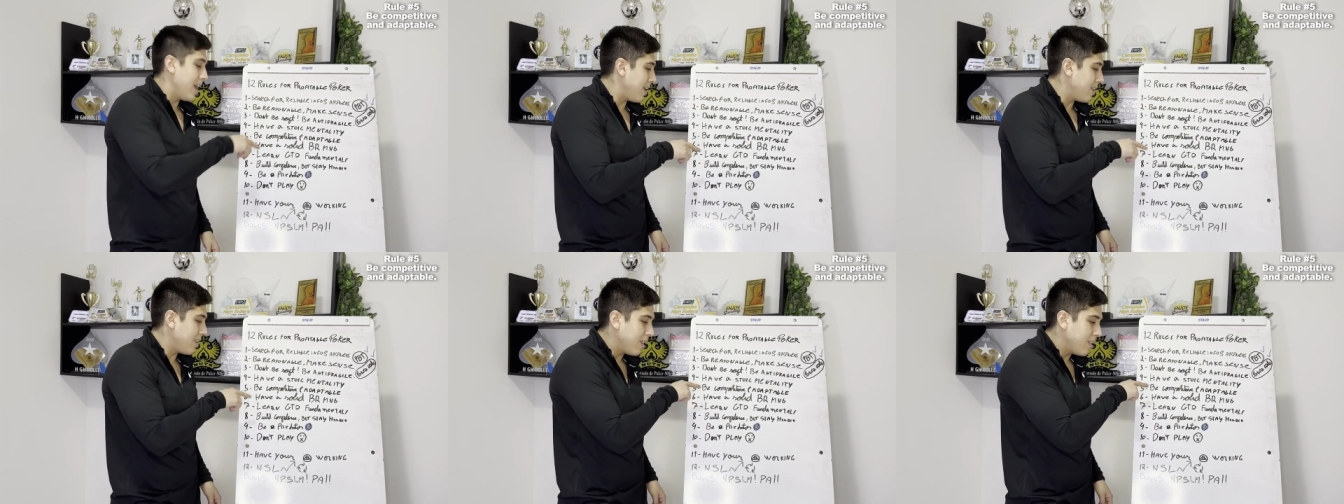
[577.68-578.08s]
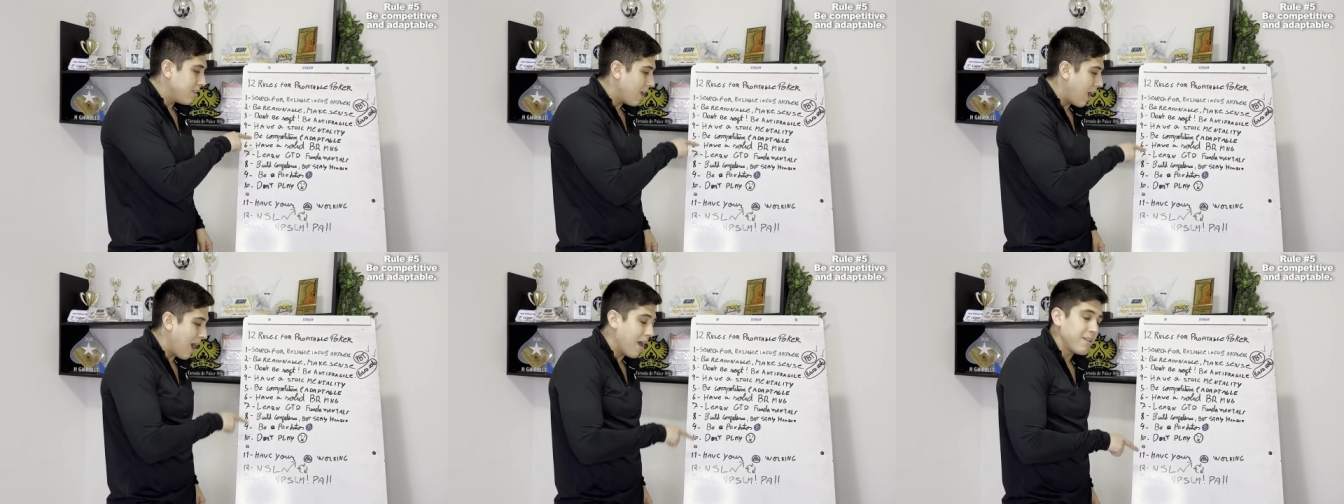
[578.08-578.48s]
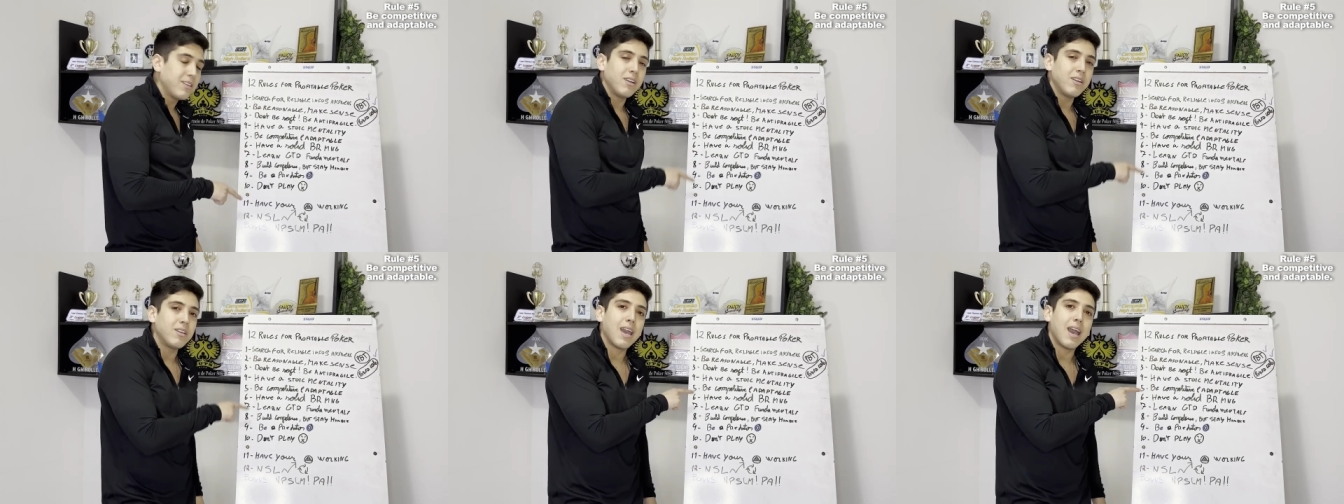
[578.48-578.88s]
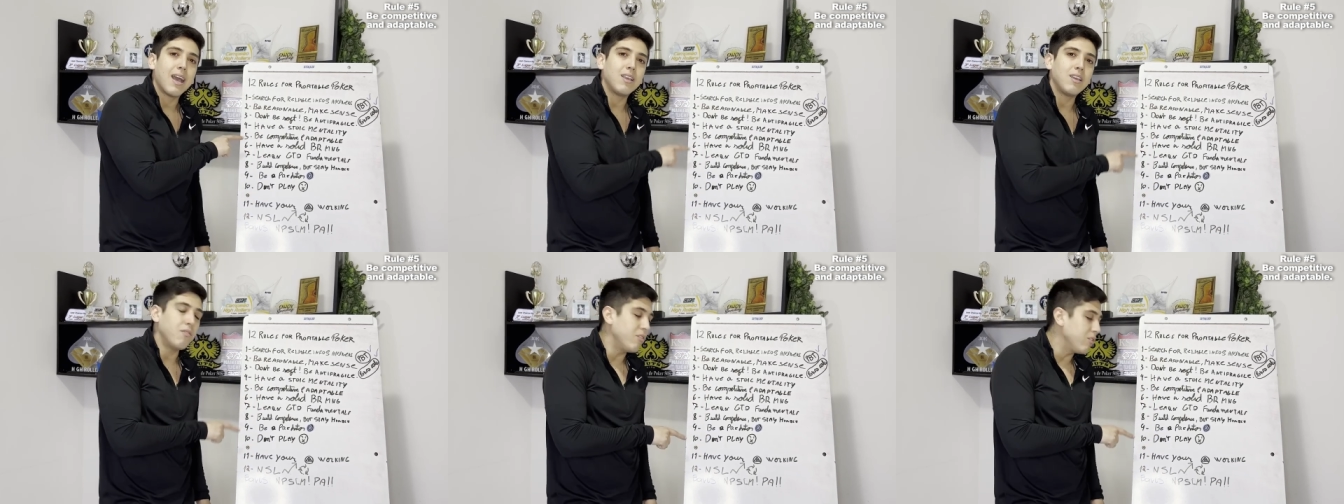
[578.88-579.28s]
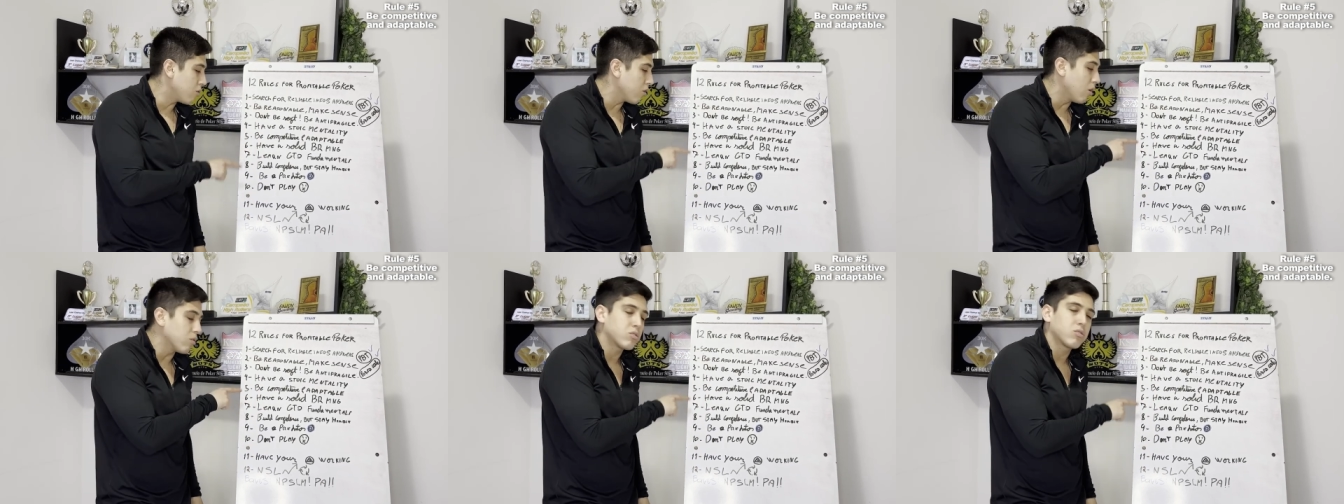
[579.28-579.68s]
and, and I didn't get even
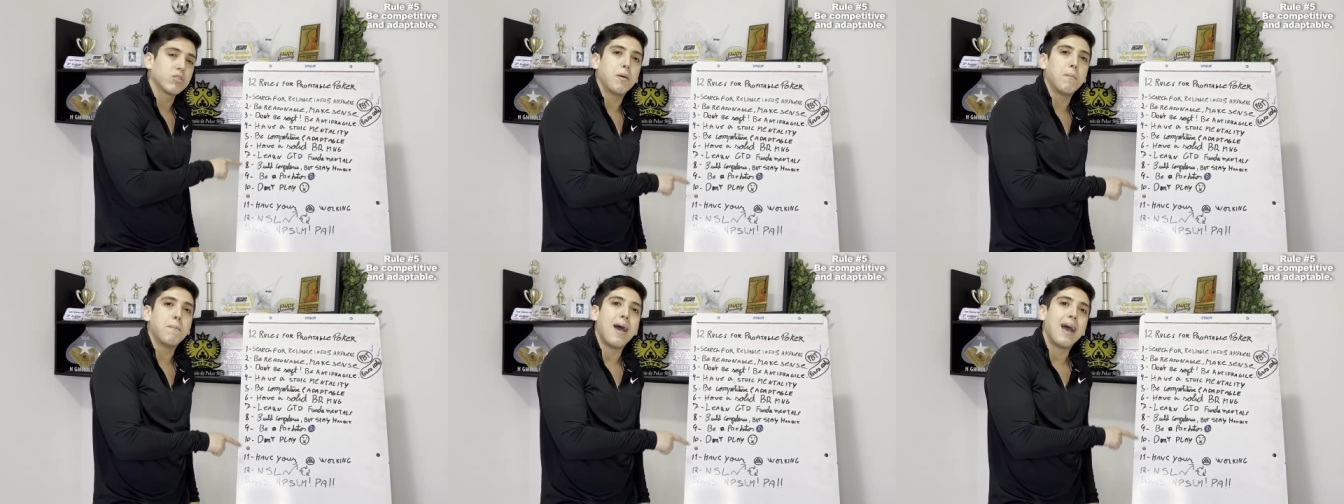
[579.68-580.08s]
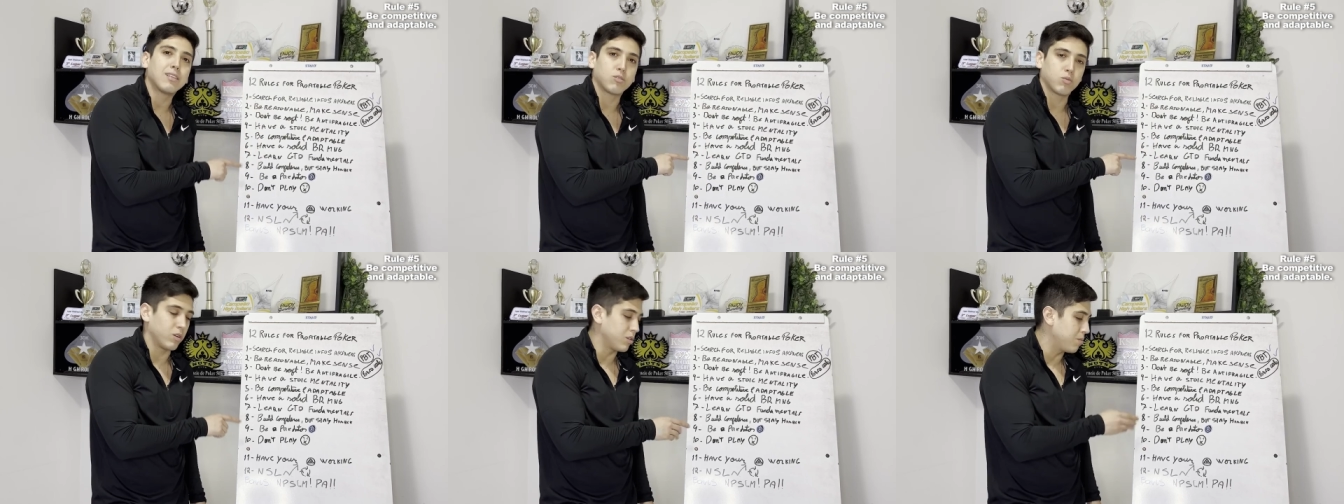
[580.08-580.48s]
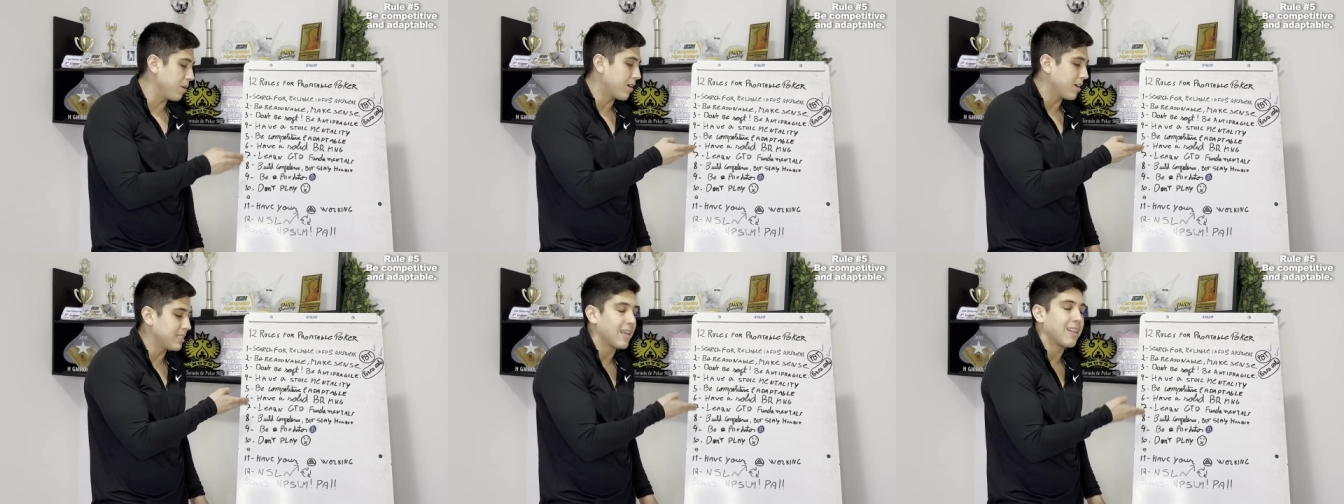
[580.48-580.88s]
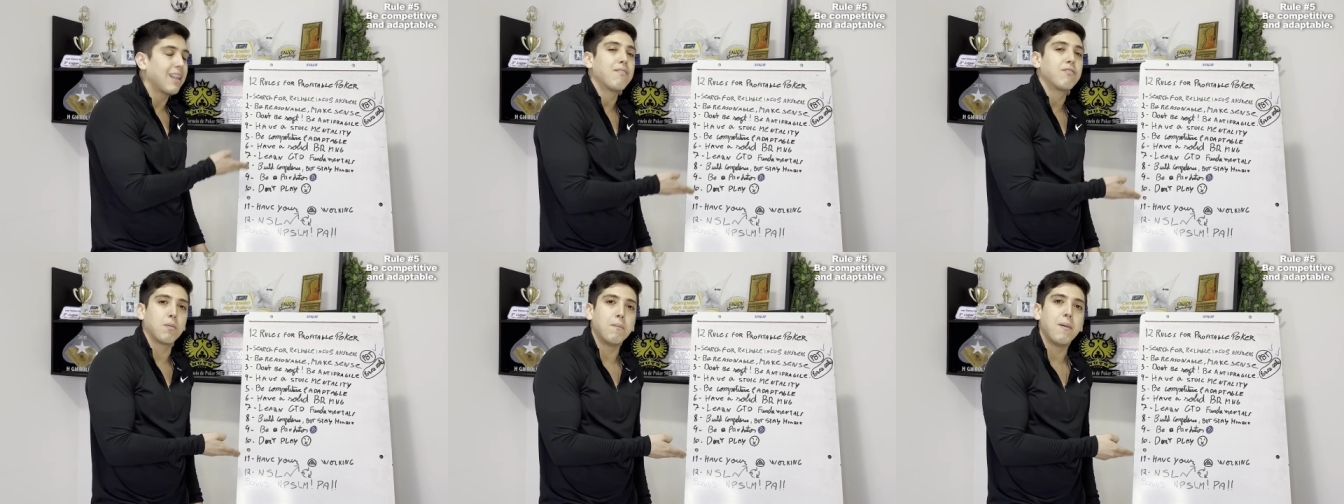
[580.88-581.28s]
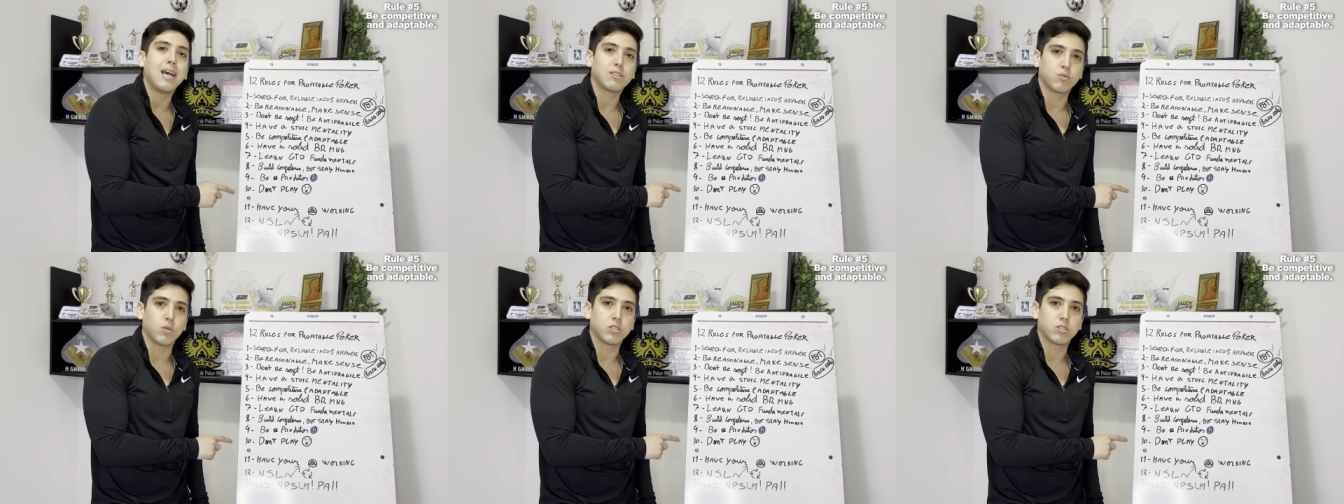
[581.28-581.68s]
close to the best ones because I left the
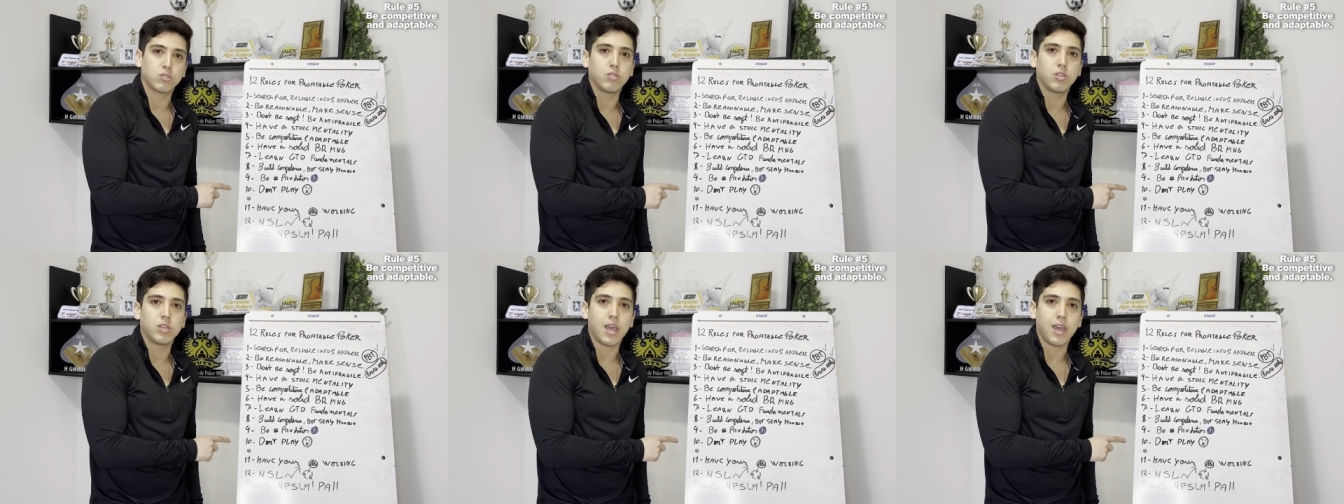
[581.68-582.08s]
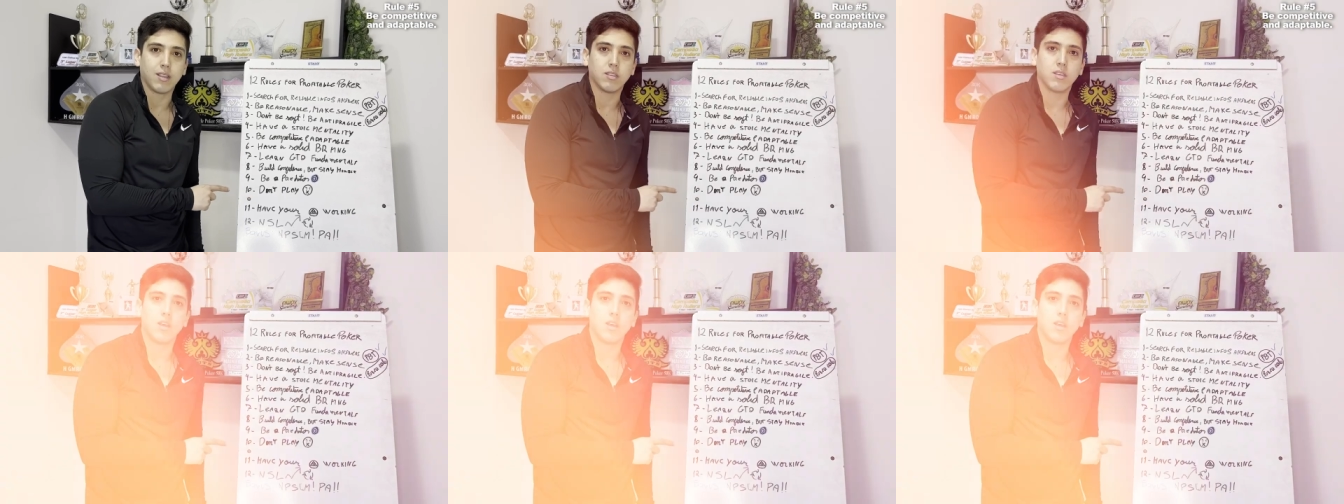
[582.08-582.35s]
best ones to the end.